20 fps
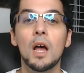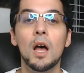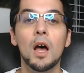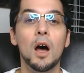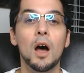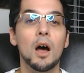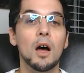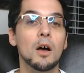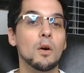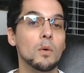
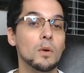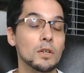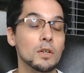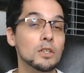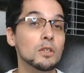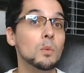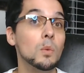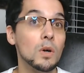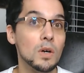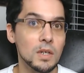or new
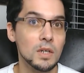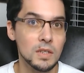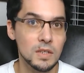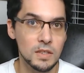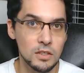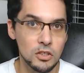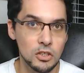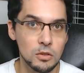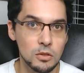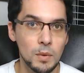work
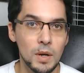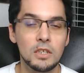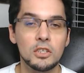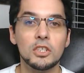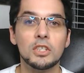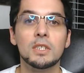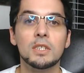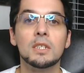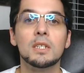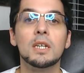
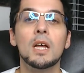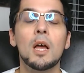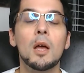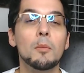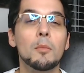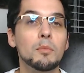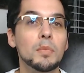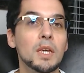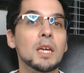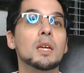situation
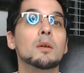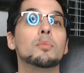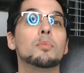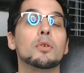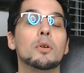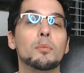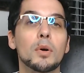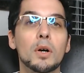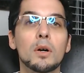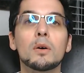being
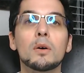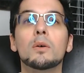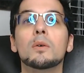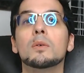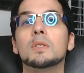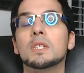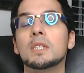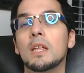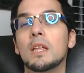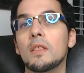
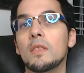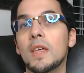proposed.